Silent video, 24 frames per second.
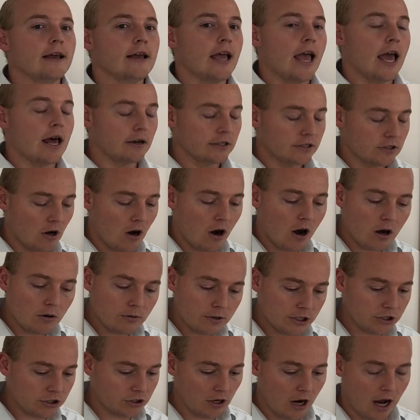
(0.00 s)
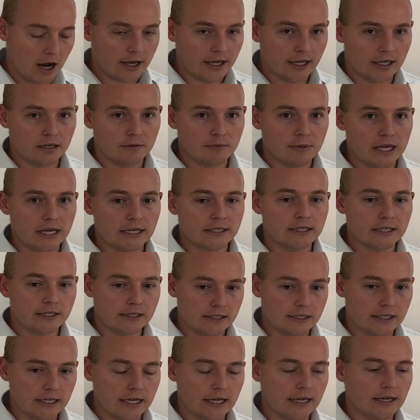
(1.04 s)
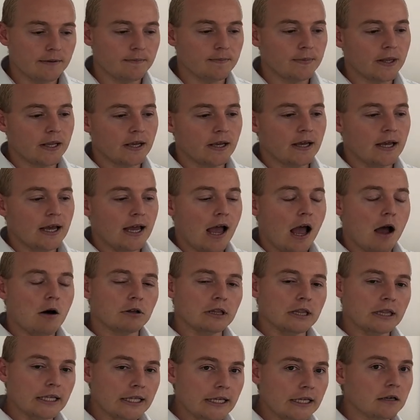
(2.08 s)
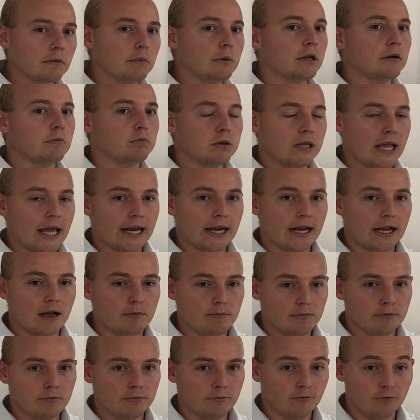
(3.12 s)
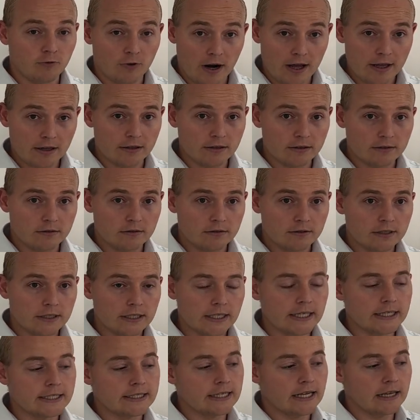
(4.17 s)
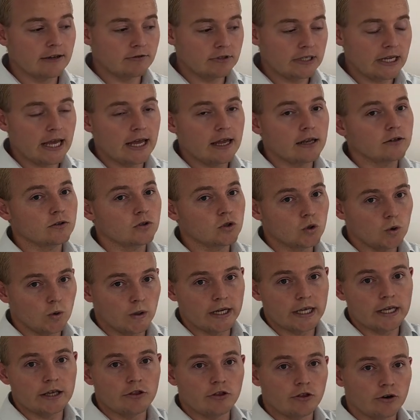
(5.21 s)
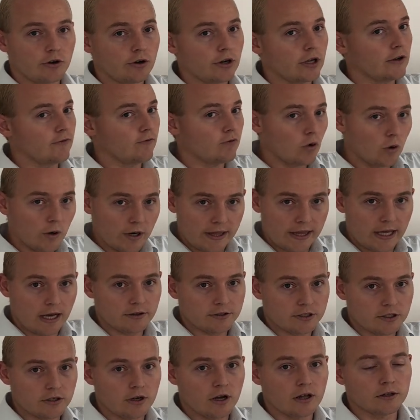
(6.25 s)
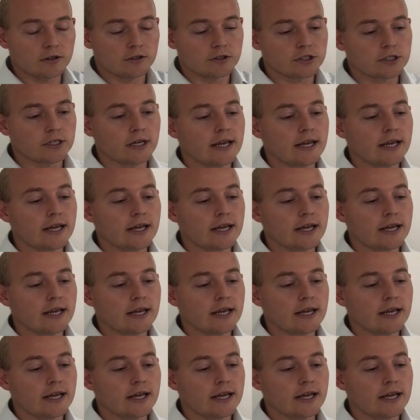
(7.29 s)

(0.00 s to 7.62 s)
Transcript: And it's always shocking to me to see how a little bit of planning up front can save $10, $20, $30, $40,000.